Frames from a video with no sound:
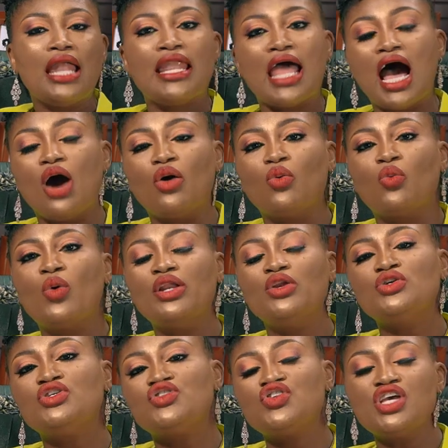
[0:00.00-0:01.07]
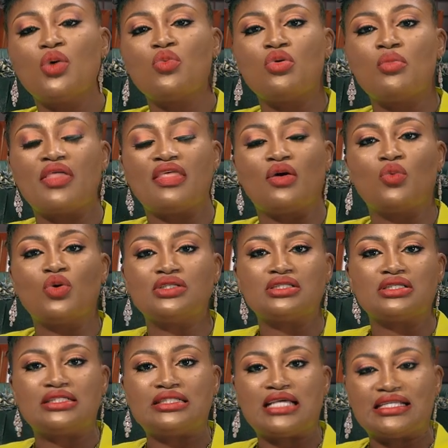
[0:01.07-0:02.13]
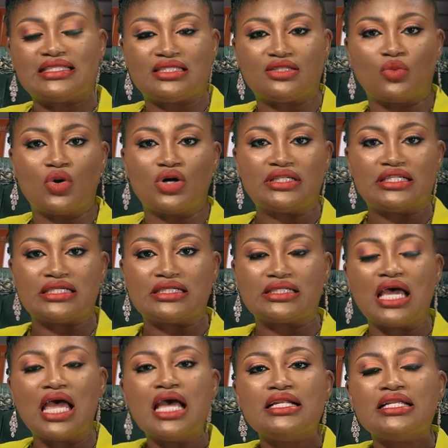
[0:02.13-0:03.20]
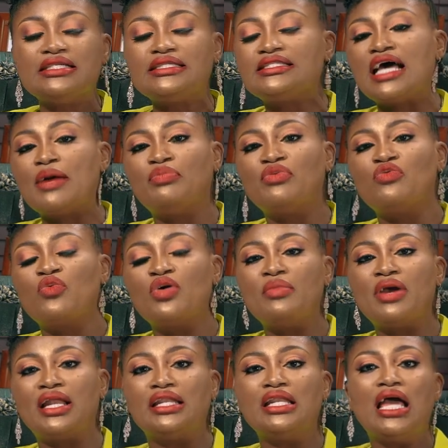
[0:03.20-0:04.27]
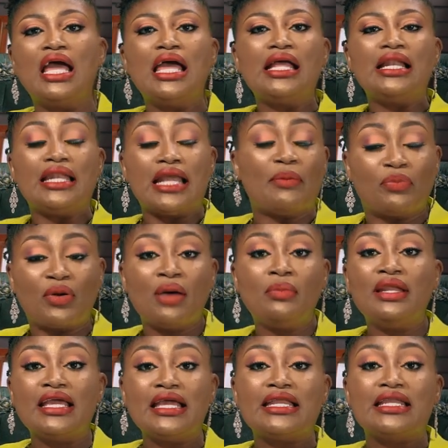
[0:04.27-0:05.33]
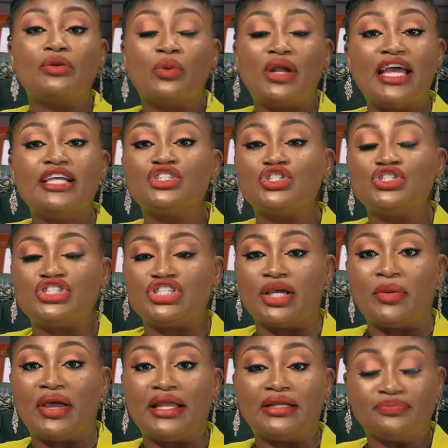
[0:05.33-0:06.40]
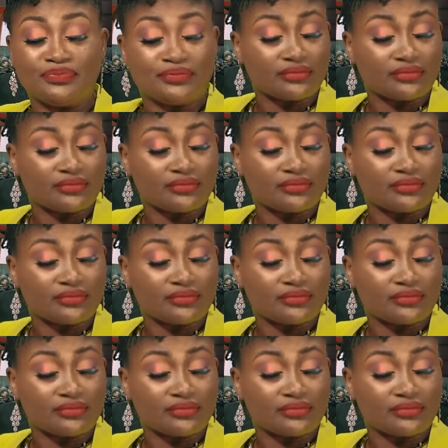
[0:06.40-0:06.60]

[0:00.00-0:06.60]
Now, when you see a woman that wants to test the waters, this type of women, they're probably in a relationship and